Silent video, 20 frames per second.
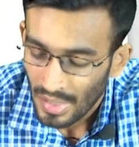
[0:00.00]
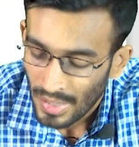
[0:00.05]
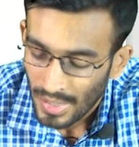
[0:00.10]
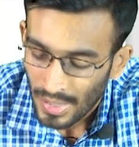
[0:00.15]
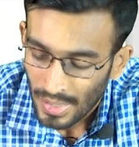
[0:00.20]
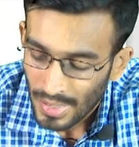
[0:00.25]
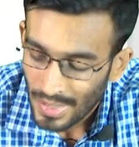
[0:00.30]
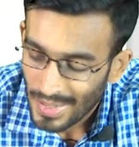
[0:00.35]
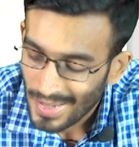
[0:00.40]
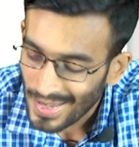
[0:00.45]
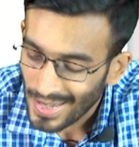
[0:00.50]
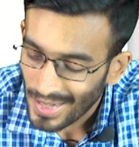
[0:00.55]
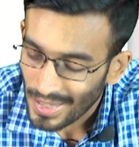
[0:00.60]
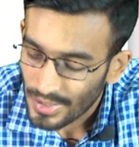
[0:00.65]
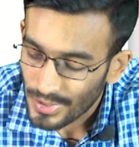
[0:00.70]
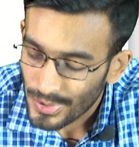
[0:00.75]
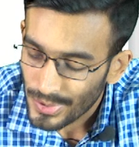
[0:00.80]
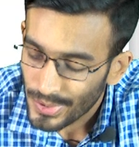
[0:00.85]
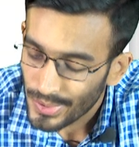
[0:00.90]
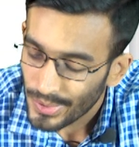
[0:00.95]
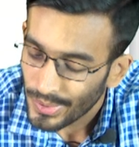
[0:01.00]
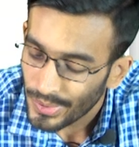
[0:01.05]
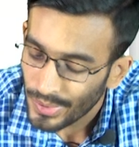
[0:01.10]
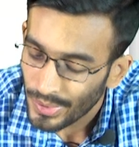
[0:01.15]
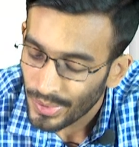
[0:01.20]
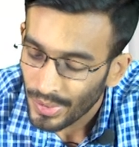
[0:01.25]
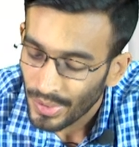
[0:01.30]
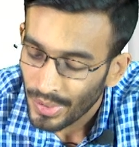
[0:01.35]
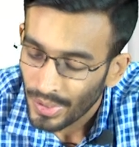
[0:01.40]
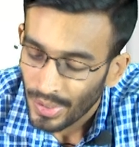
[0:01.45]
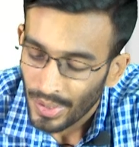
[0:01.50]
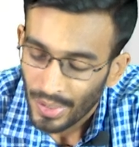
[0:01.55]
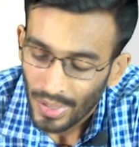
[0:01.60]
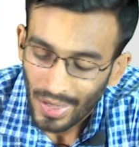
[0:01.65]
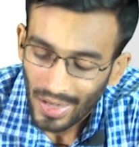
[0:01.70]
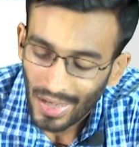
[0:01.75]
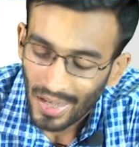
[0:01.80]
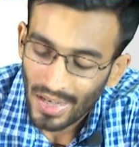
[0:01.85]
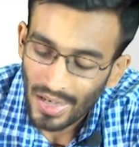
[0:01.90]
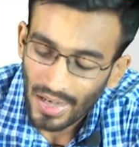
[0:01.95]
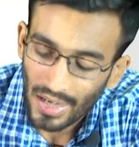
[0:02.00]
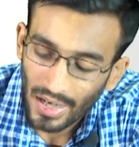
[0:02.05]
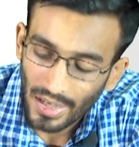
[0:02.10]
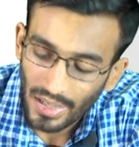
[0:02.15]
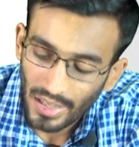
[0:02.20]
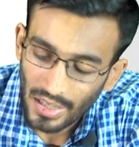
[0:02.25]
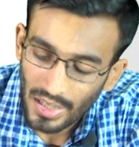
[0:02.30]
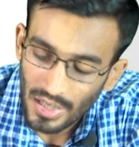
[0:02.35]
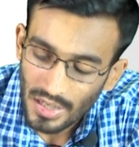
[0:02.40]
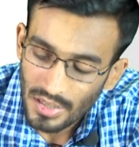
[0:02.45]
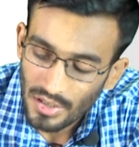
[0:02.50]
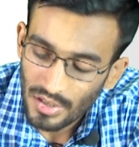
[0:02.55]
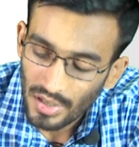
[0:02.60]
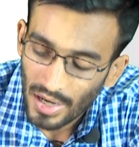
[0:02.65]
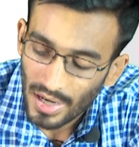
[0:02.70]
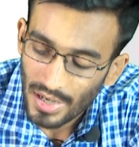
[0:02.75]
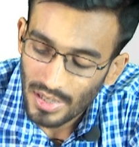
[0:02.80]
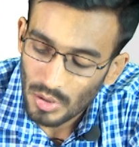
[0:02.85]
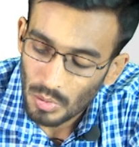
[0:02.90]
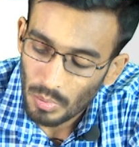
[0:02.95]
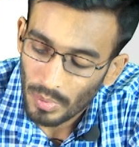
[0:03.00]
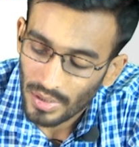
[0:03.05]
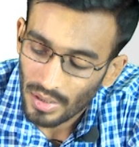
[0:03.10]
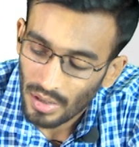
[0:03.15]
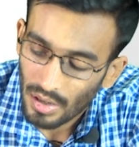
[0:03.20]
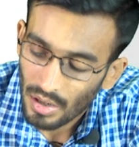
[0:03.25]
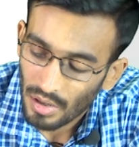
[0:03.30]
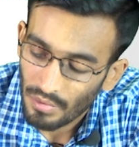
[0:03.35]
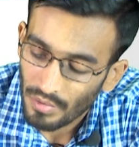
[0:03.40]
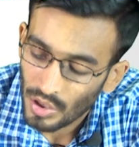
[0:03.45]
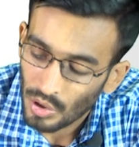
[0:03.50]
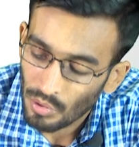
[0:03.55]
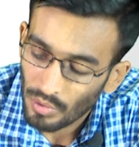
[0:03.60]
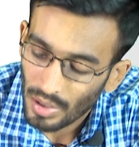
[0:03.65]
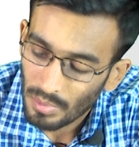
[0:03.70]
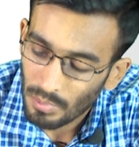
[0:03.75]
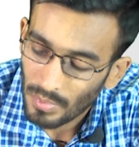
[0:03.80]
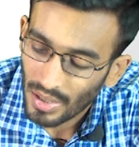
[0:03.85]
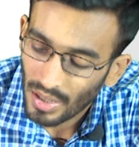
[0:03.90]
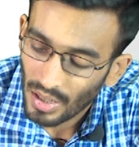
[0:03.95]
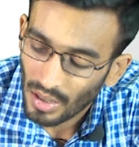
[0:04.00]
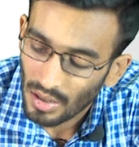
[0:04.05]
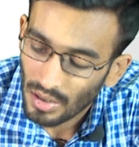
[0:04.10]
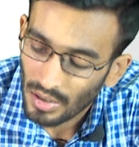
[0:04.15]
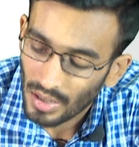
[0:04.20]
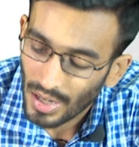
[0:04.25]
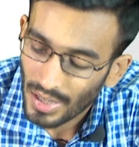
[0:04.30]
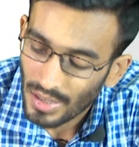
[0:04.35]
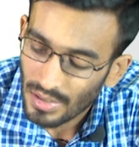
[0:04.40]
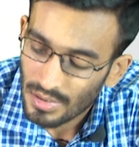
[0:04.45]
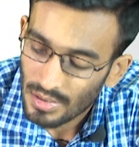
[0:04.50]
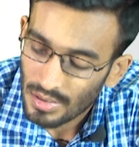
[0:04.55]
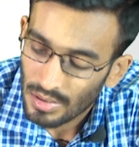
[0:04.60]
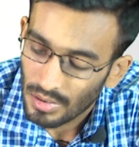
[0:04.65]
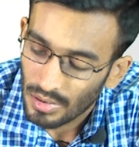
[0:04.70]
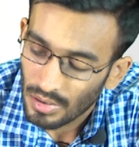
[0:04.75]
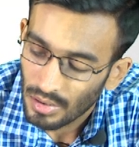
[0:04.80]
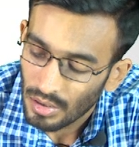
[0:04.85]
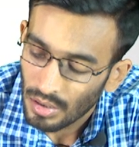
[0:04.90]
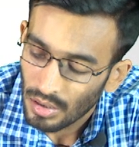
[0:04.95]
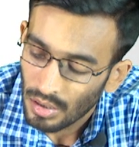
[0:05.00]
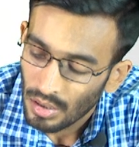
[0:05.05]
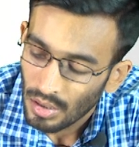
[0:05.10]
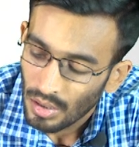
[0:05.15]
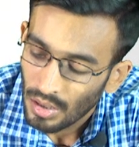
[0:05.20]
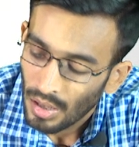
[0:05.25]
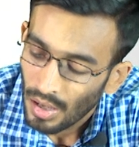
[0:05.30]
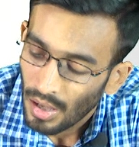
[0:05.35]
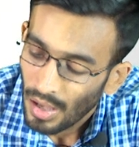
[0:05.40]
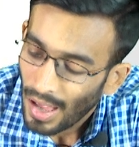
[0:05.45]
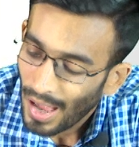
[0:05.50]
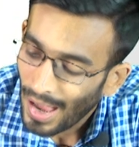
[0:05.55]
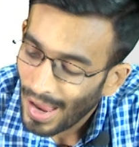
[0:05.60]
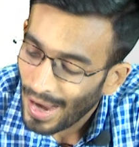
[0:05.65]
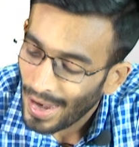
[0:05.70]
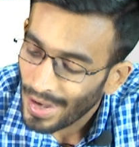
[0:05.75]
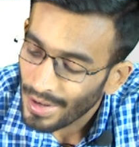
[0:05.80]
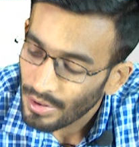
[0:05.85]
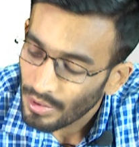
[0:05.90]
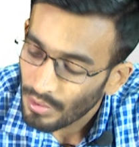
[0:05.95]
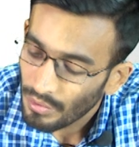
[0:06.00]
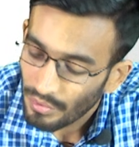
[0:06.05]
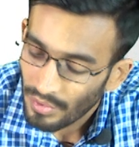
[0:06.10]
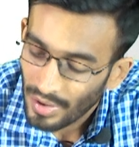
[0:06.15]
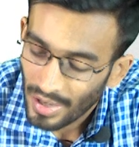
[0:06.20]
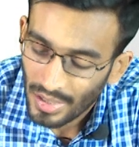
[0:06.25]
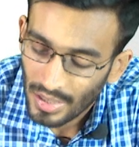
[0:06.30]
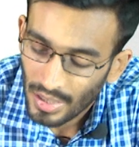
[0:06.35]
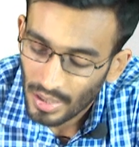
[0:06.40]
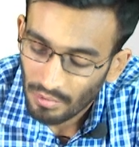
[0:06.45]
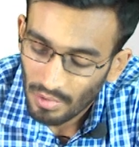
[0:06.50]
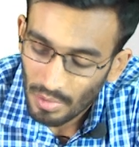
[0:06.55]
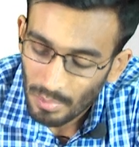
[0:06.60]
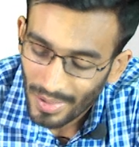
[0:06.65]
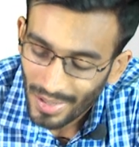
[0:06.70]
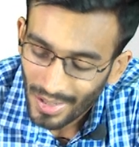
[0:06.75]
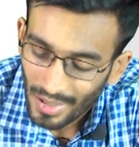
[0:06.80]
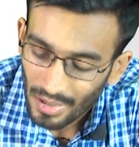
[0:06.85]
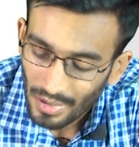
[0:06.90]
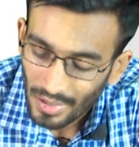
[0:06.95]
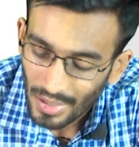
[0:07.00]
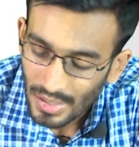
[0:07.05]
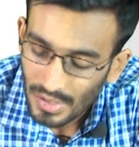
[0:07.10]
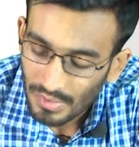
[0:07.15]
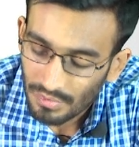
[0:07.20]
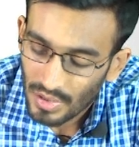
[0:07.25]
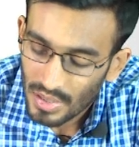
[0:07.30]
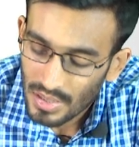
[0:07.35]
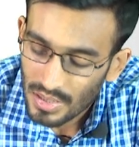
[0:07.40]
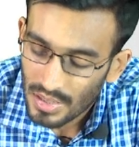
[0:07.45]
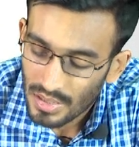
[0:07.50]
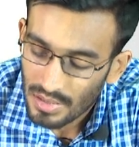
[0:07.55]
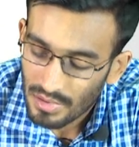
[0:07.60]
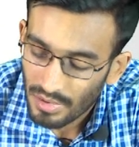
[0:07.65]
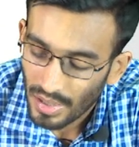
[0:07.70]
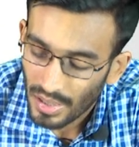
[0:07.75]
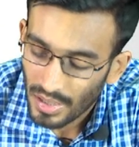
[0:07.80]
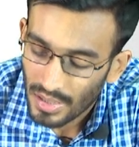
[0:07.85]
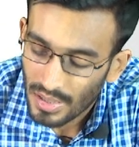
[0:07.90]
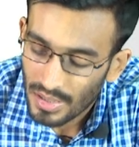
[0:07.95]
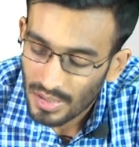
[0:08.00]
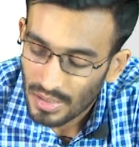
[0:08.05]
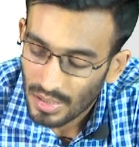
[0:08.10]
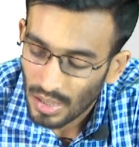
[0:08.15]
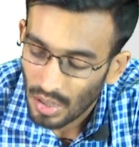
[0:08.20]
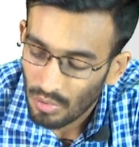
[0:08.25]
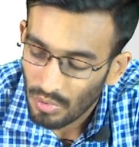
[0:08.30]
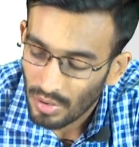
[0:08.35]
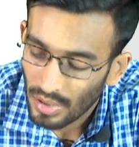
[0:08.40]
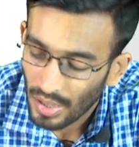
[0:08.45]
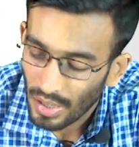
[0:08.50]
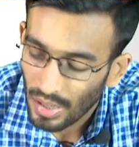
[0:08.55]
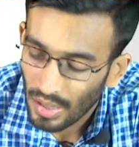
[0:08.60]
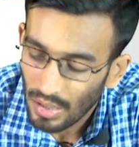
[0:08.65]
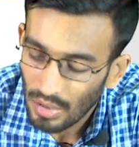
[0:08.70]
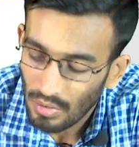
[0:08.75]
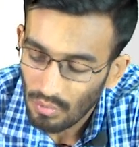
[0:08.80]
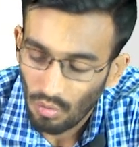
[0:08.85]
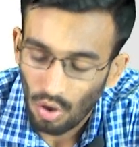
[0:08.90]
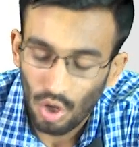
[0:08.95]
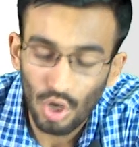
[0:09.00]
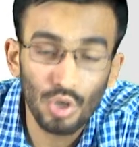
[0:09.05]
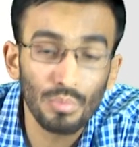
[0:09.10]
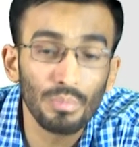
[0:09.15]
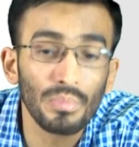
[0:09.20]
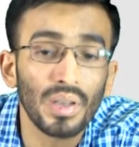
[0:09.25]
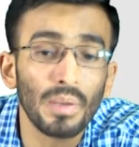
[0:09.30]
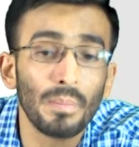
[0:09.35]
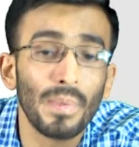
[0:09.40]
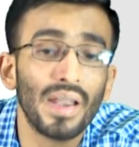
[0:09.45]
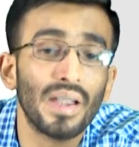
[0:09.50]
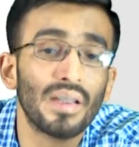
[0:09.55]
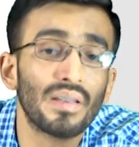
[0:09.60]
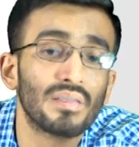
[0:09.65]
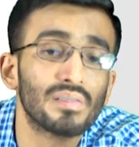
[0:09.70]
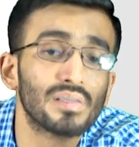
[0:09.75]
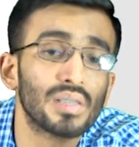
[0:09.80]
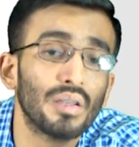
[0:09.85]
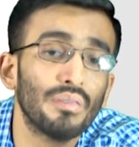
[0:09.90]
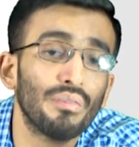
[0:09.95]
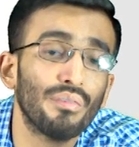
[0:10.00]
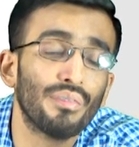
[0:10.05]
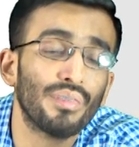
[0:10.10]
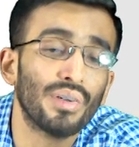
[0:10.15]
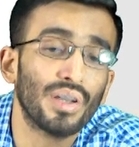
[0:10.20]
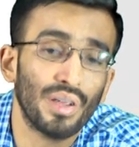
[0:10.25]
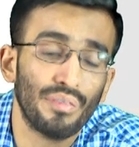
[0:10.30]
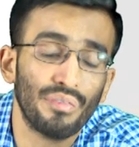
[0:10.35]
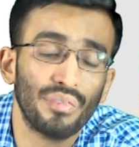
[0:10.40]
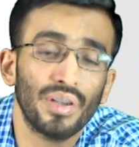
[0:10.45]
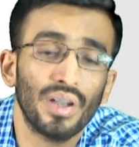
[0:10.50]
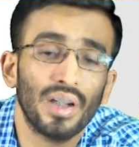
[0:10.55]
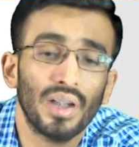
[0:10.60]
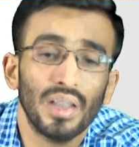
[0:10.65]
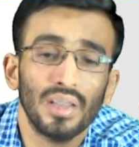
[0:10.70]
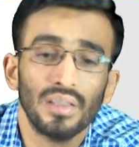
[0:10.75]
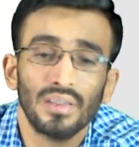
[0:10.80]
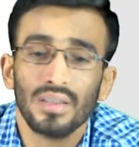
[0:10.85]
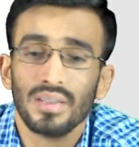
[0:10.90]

Next, indicate in each case whether revenue can be recognized and when it will be recognized. First is trade discount and volume rebate received. Definitely this